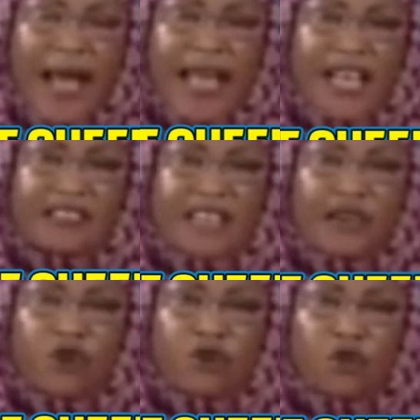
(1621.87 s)
is he
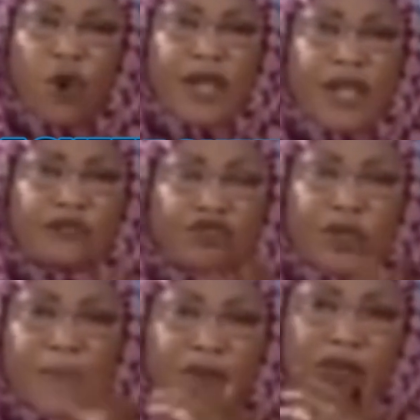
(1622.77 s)
not going into
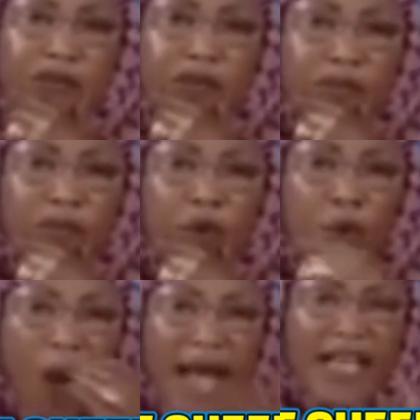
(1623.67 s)
debates?
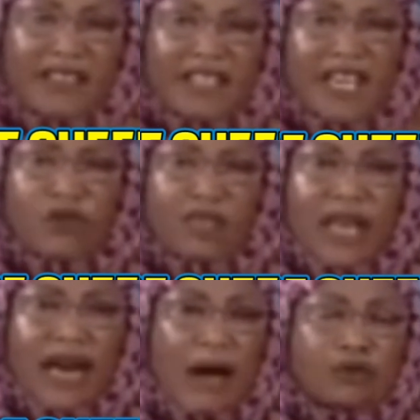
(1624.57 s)
Why is he not
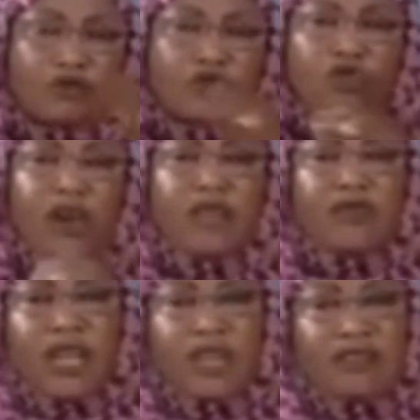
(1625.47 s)
allowed to talk
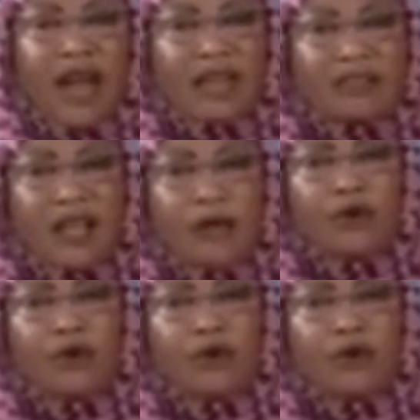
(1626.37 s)
even in rallies? You